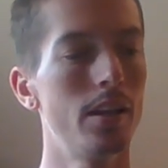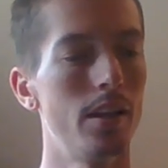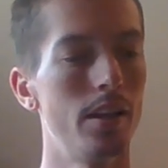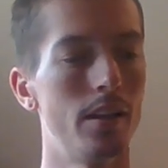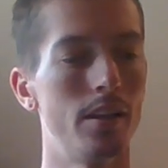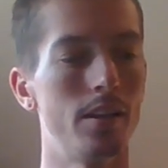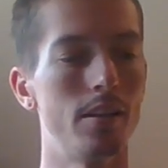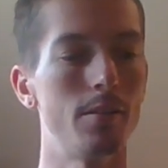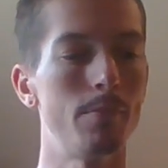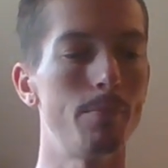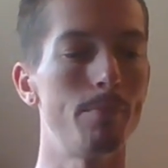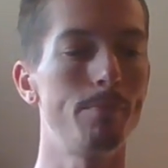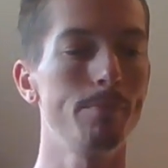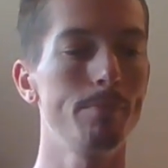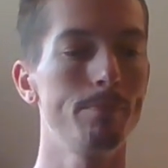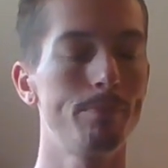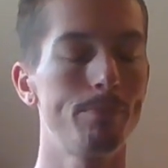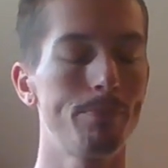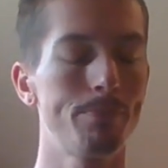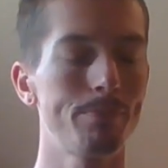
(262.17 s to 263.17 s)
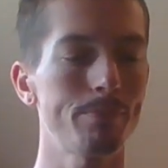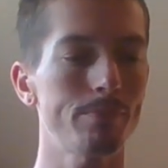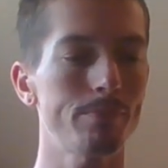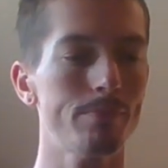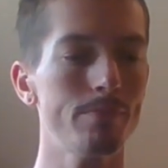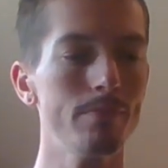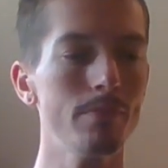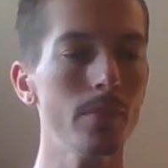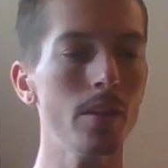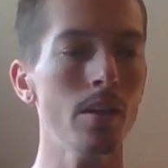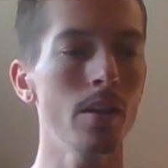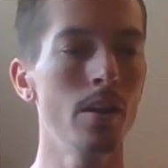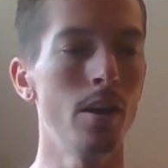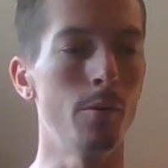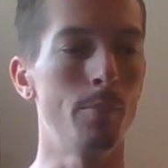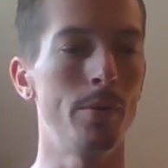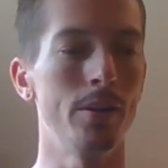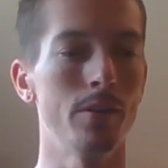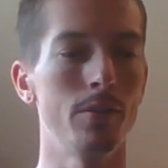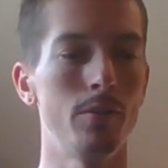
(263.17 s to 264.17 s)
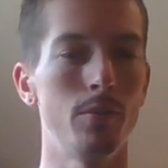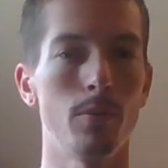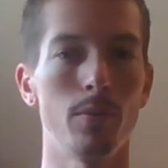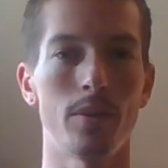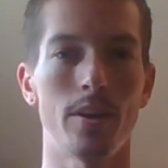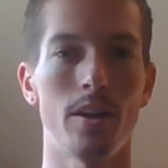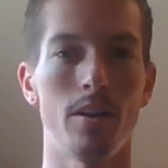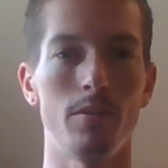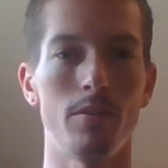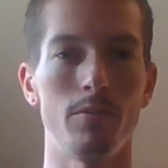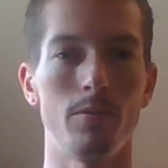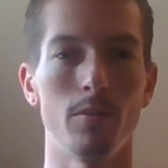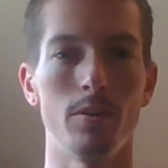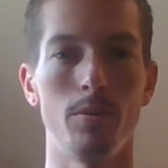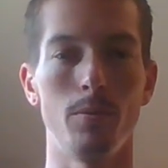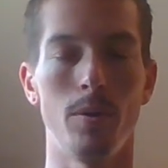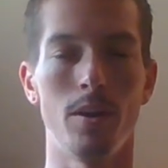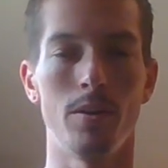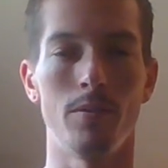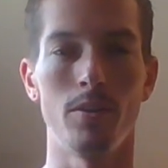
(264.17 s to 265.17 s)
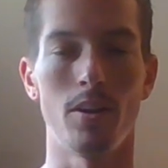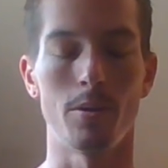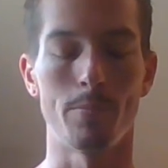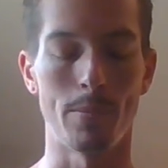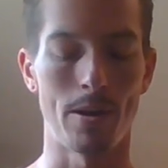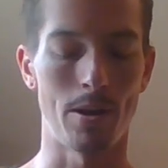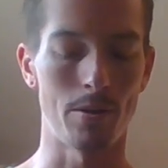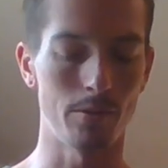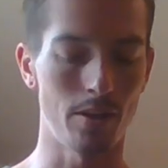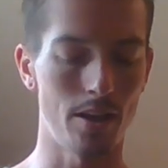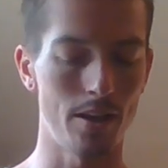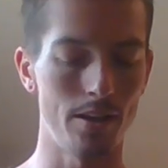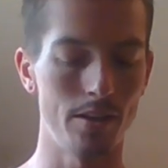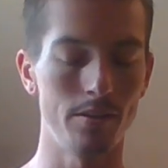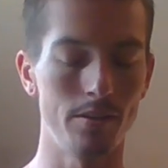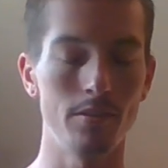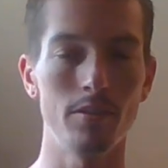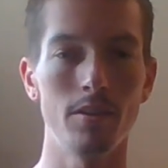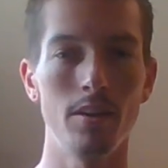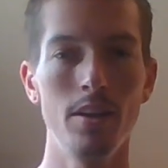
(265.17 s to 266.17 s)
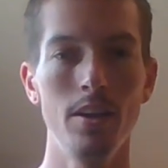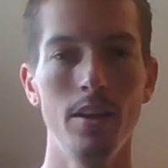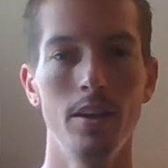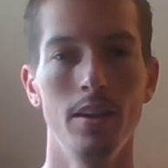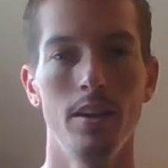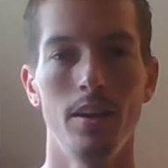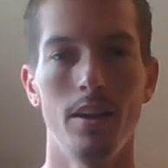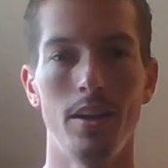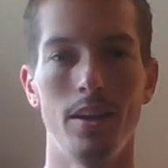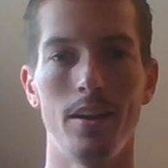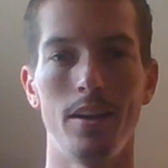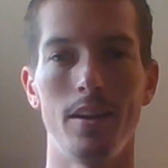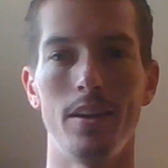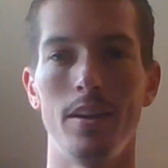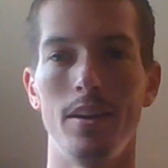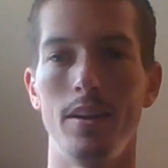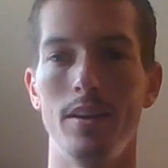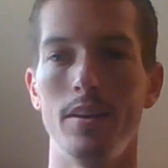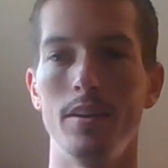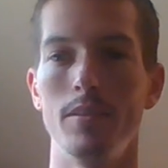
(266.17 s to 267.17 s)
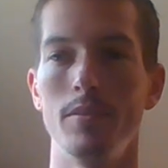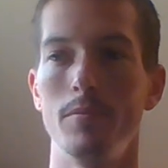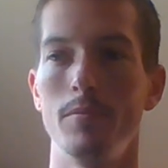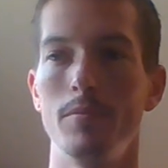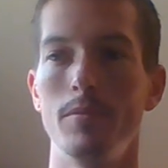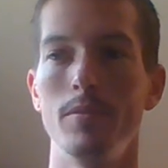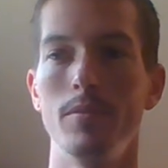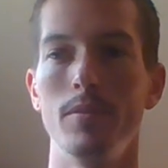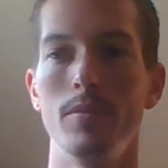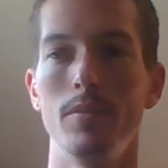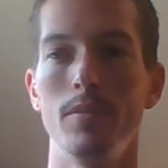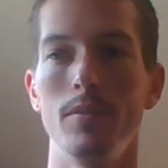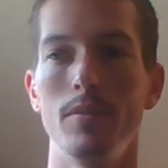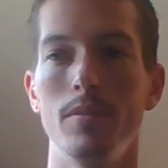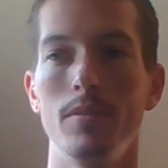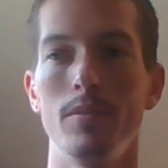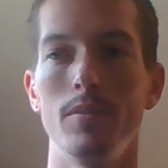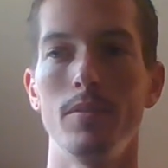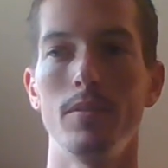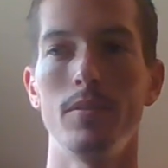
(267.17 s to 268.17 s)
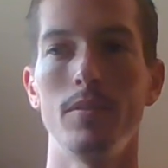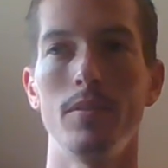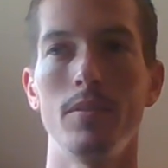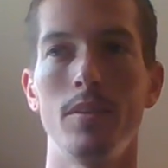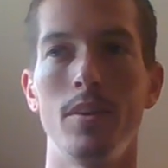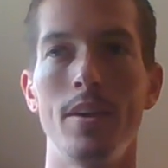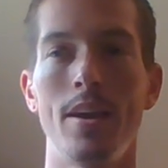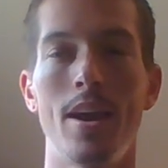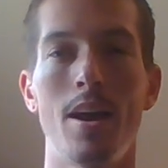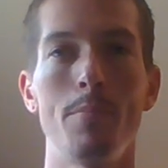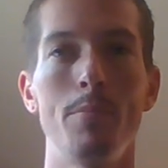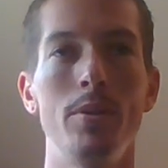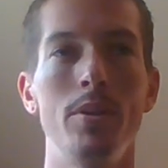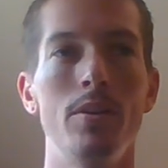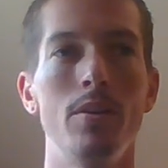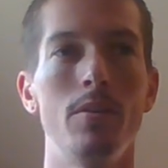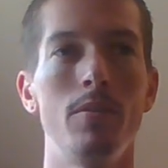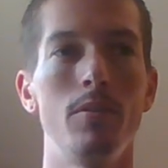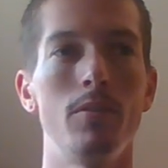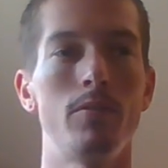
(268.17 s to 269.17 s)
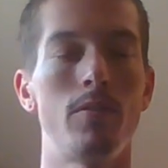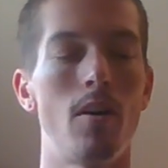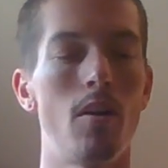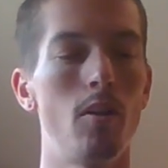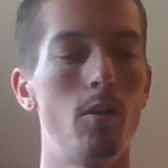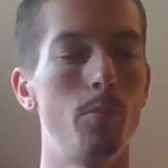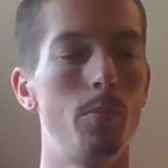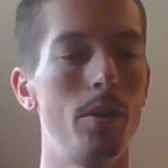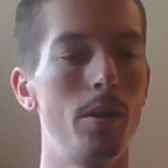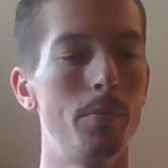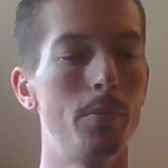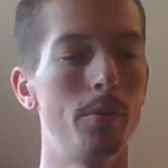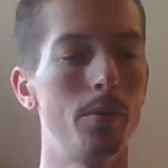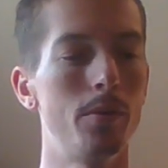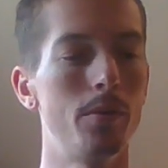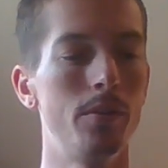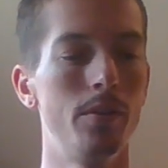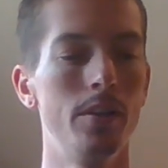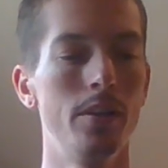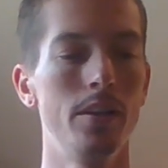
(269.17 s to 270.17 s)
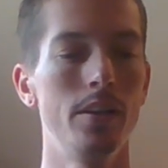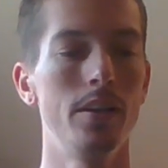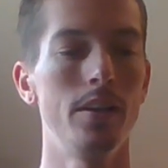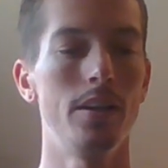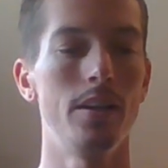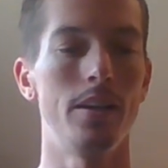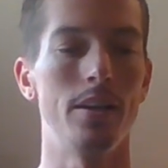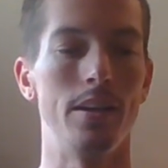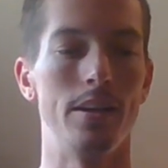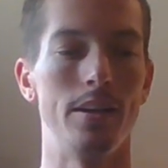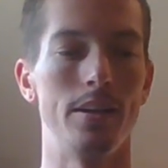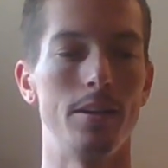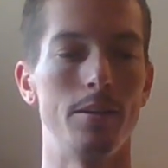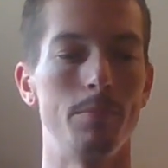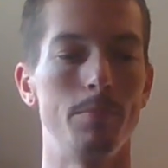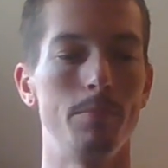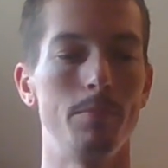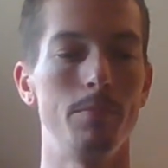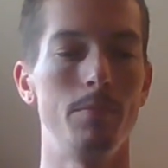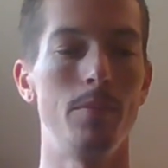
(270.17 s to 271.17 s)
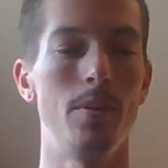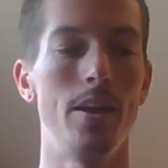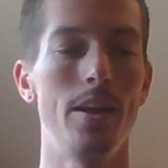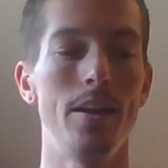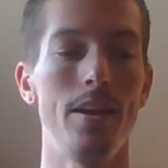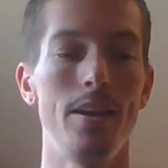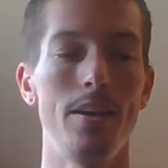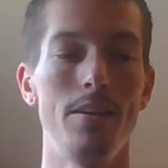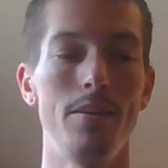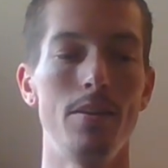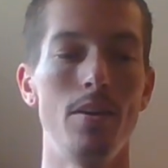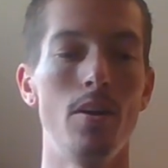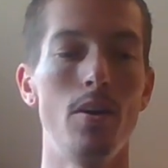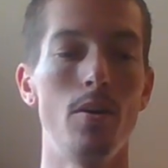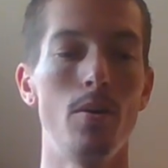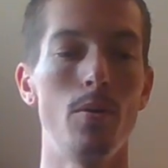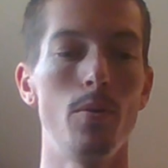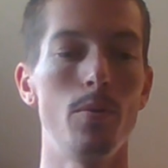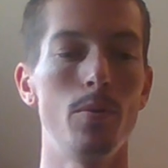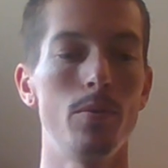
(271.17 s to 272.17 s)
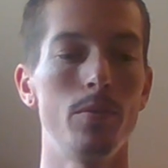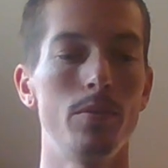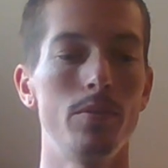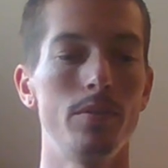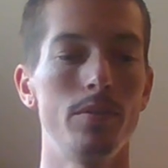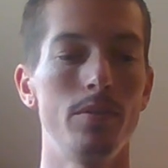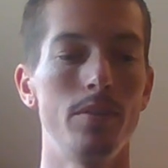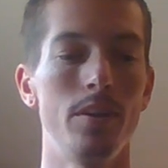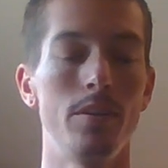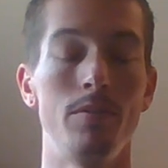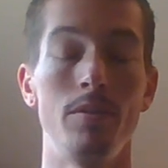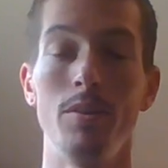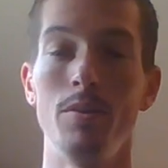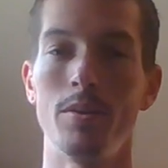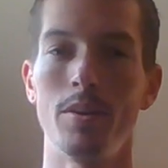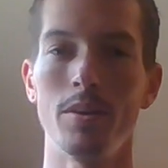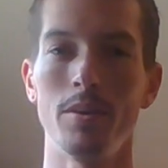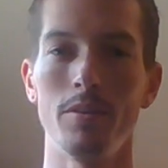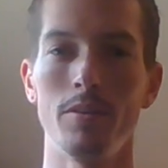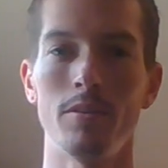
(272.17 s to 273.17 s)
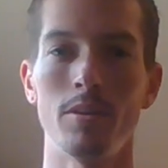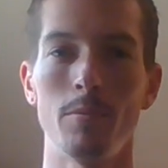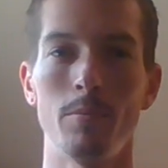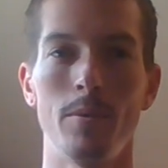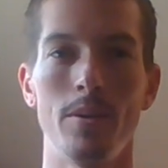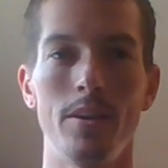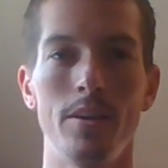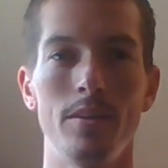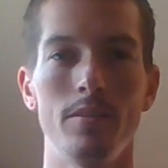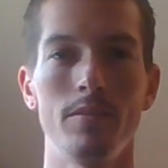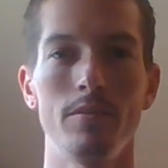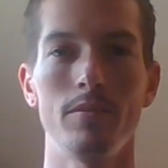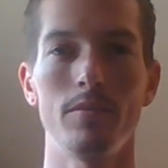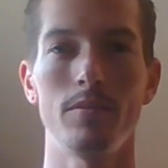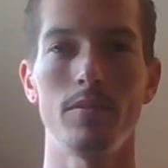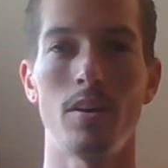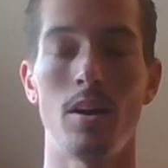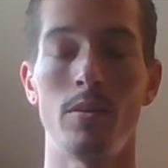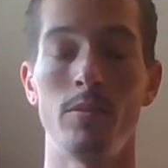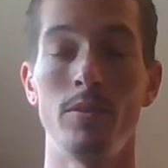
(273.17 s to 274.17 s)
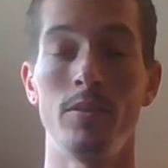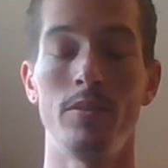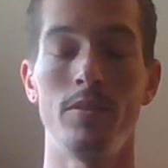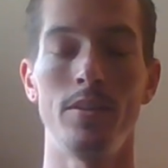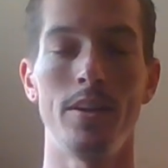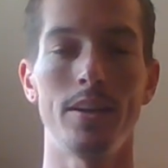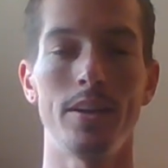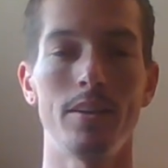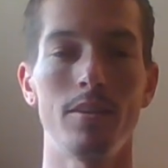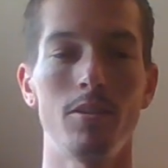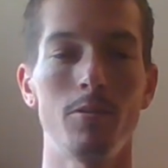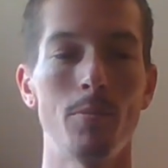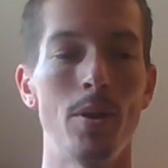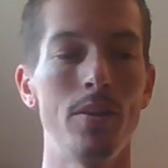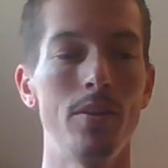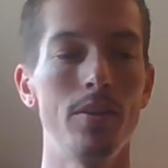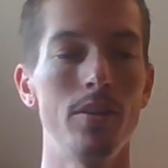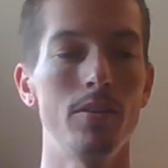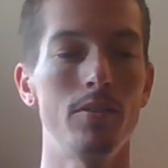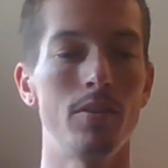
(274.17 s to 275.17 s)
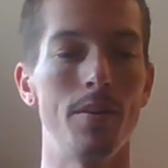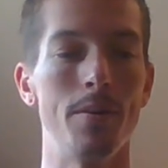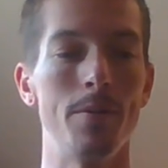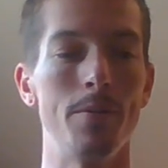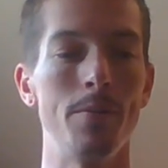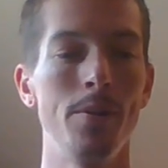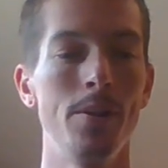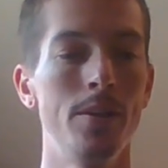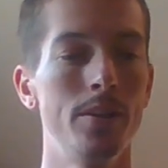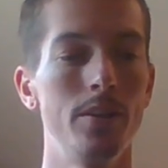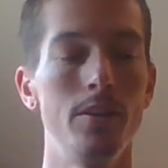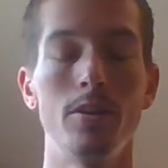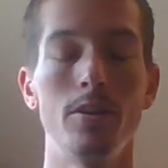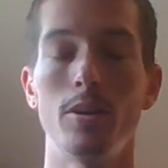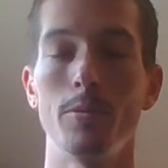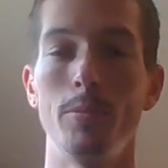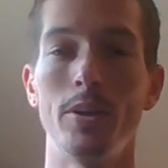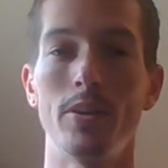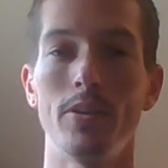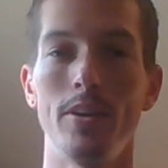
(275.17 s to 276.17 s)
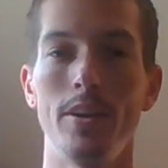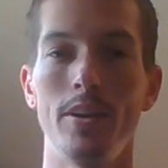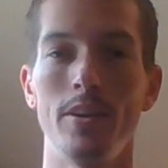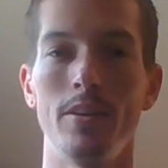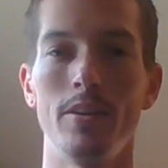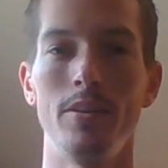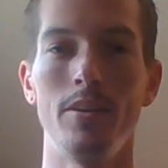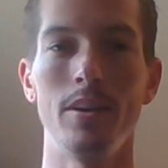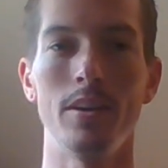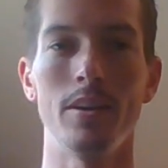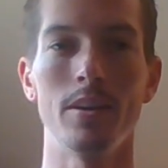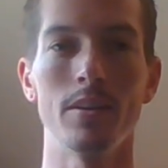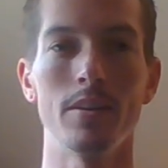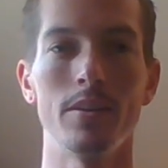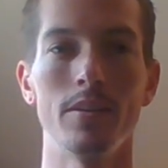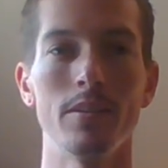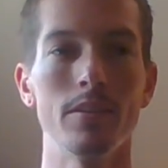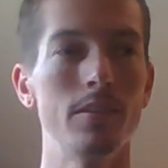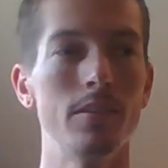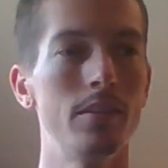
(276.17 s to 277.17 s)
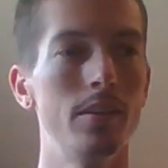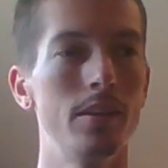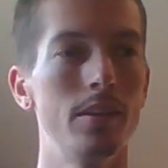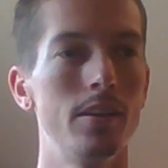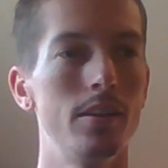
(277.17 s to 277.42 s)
Up here in Northern California, we have a lot of mountain lions, and they have been known to follow people. They know if you kill something, obviously they can smell it, so you could be cleaning a deer and